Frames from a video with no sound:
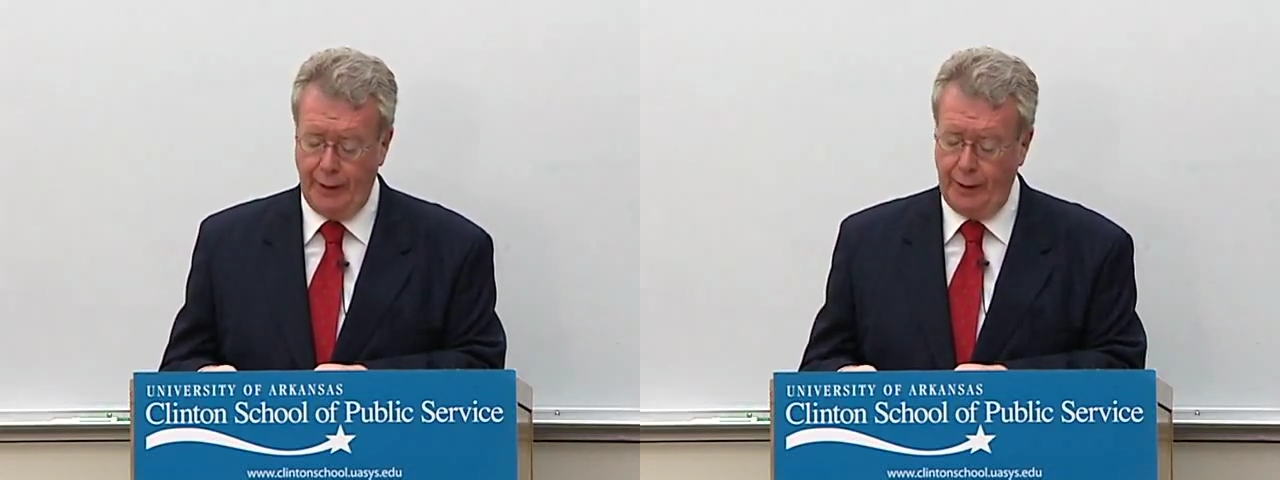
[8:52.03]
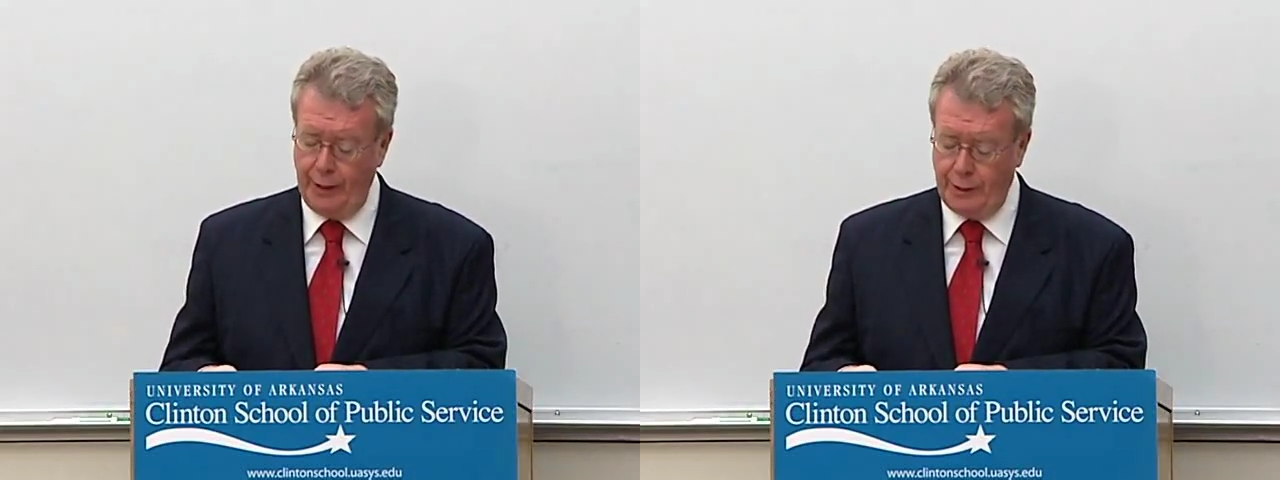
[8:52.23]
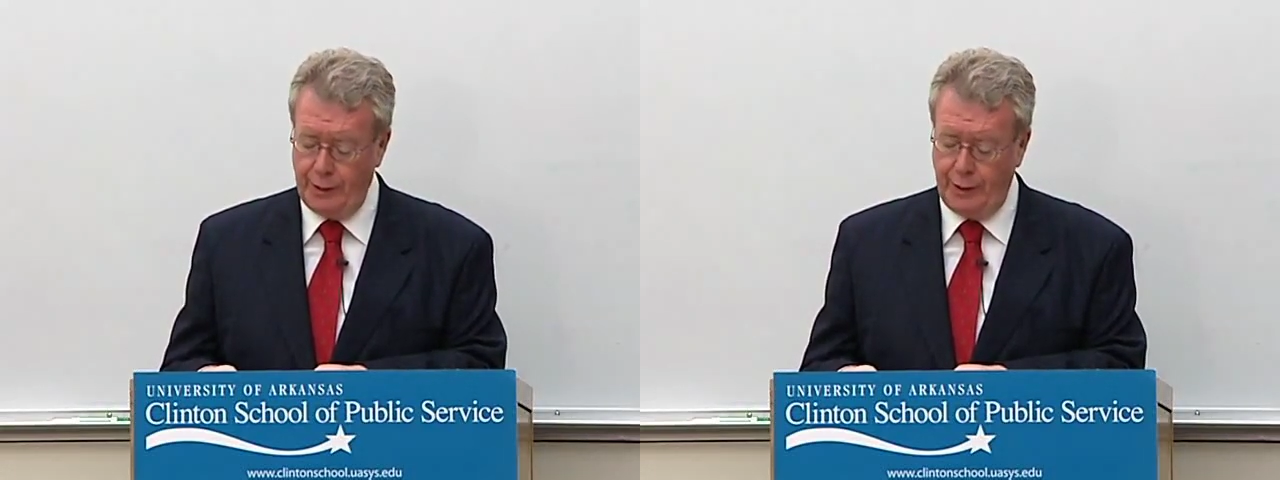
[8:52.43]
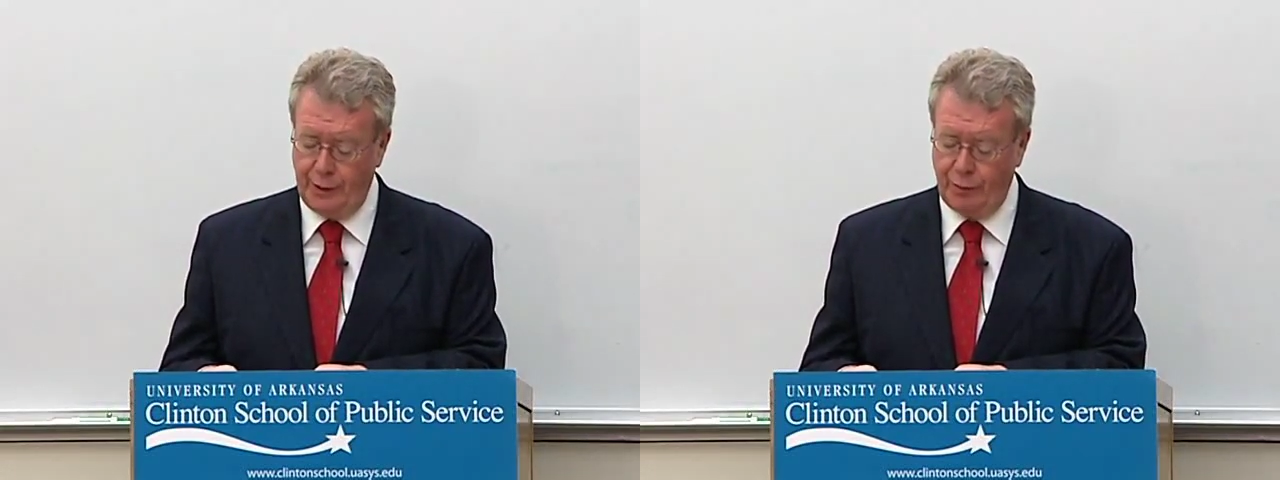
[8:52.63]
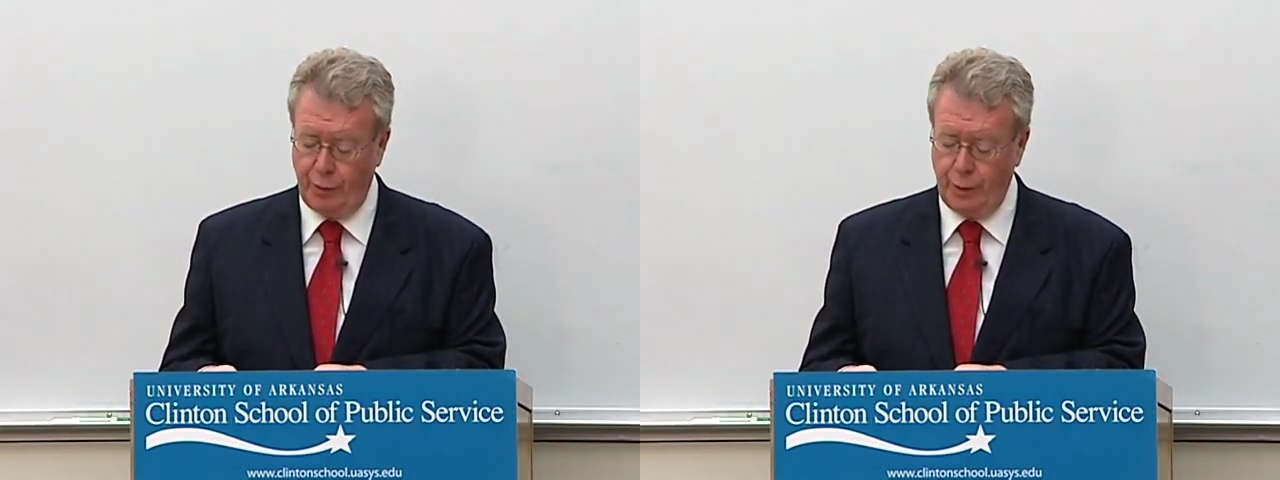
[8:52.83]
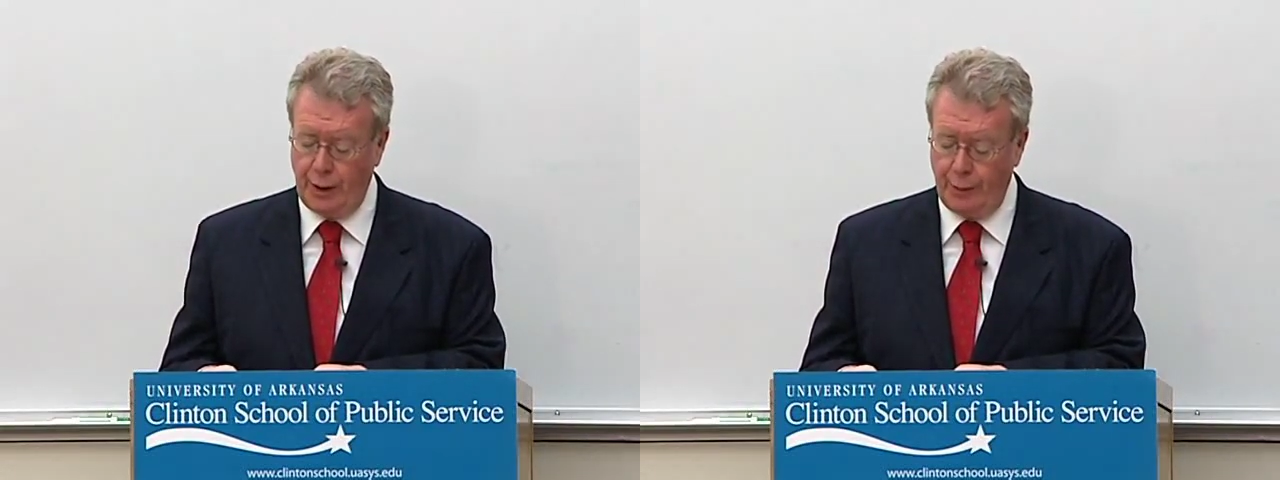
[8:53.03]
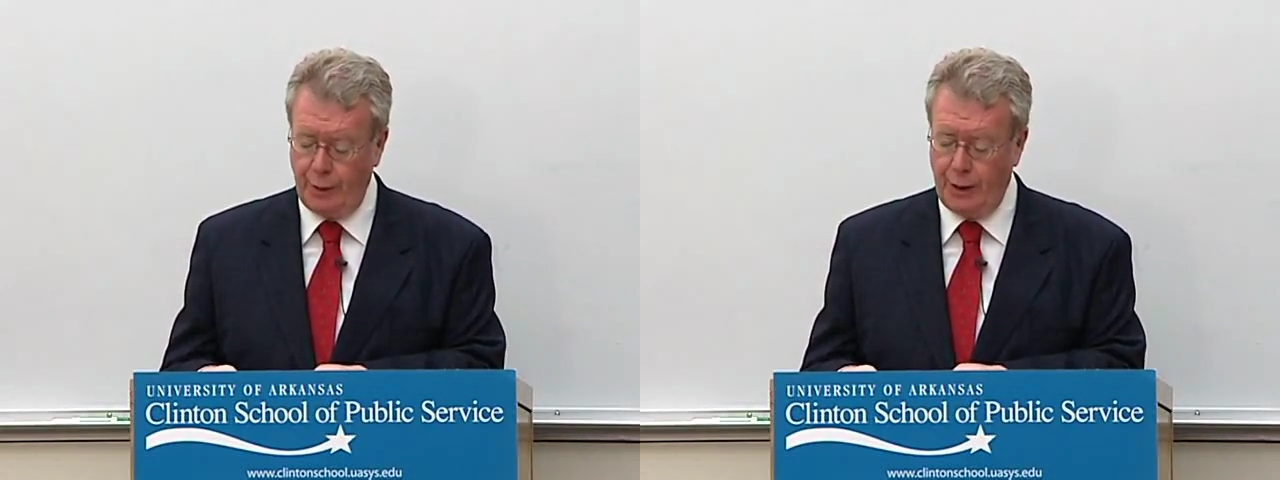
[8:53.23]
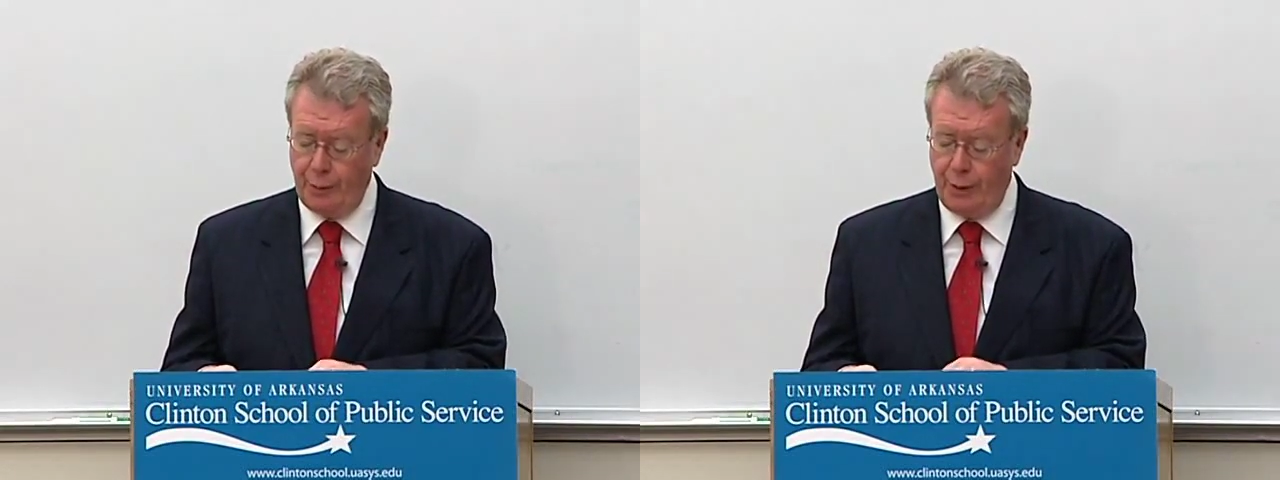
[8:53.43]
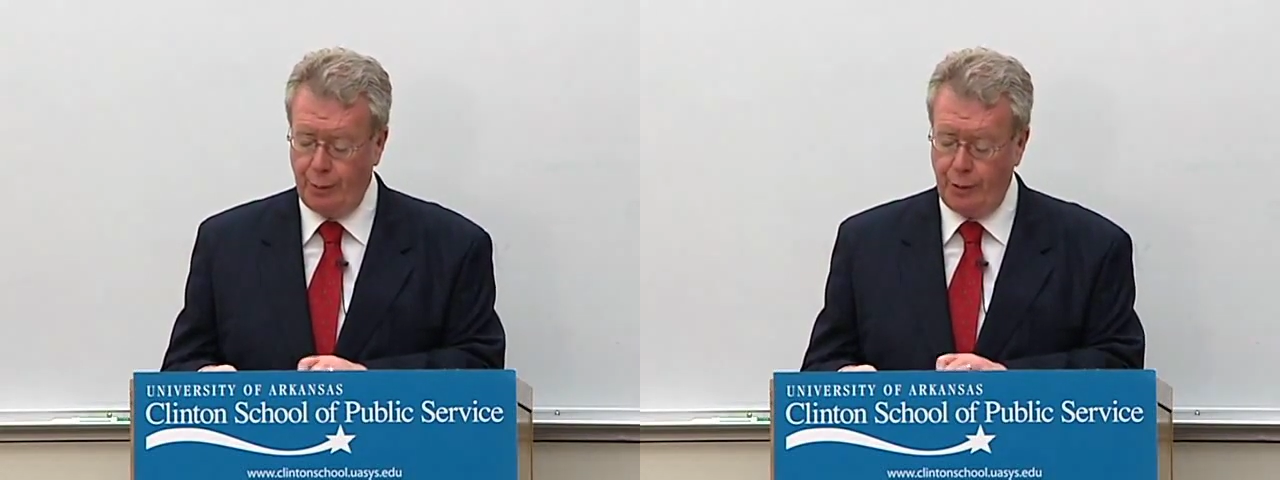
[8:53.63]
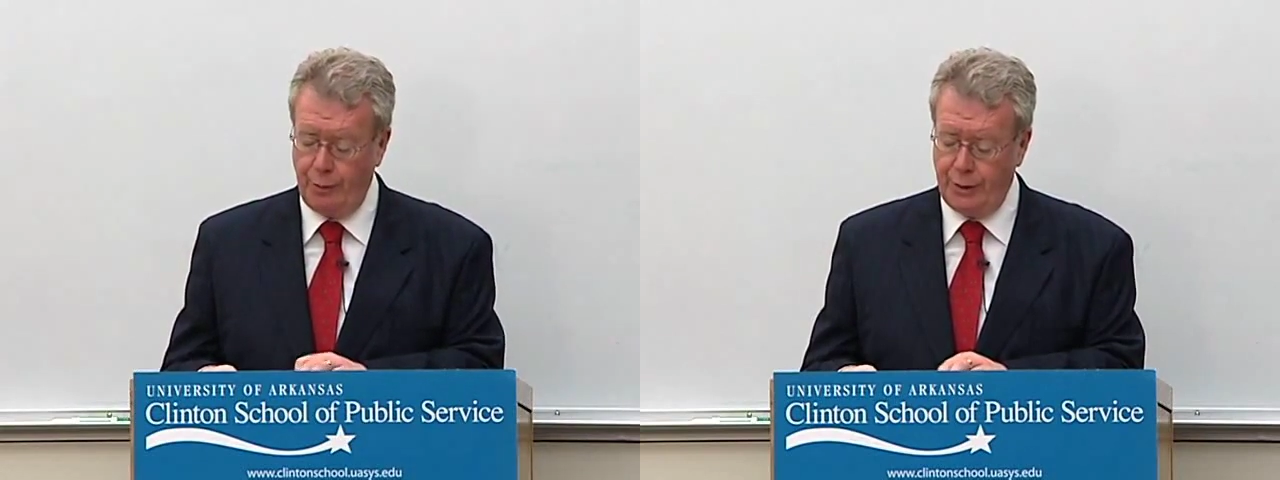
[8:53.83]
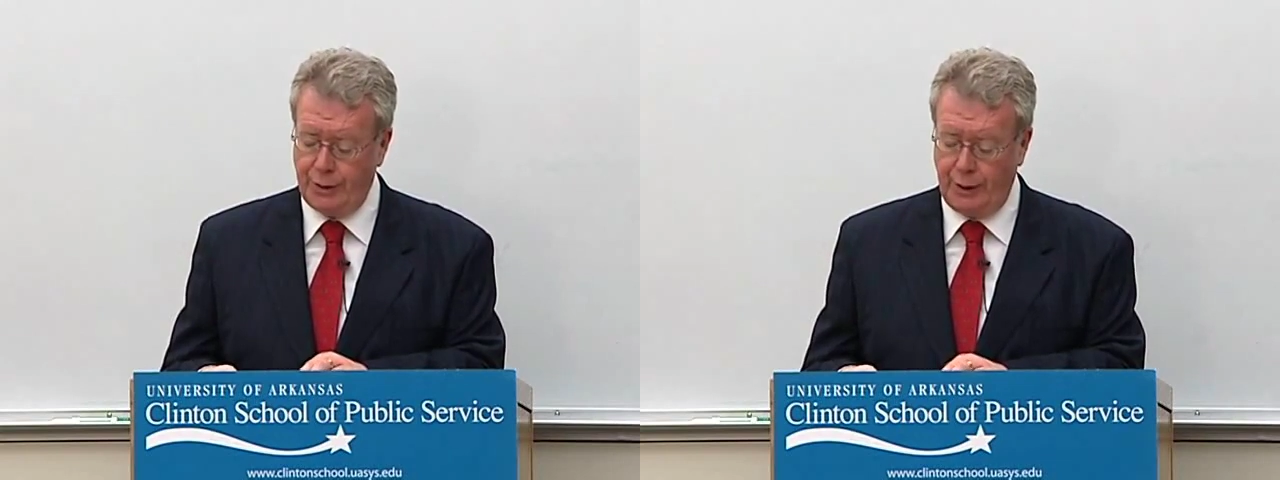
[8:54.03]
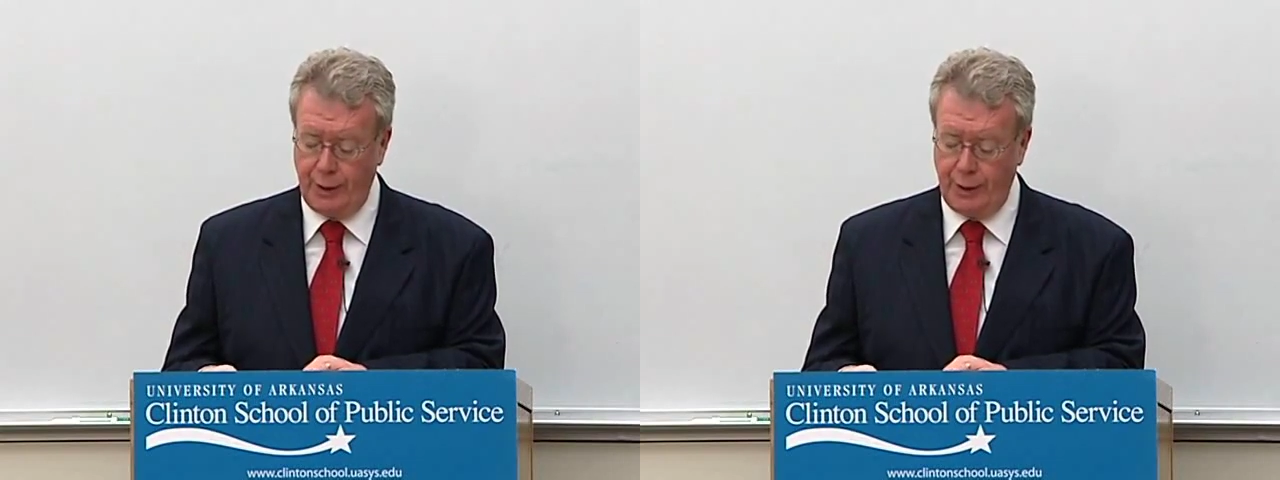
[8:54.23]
Indeed, as former Labor Deputy Prime Minister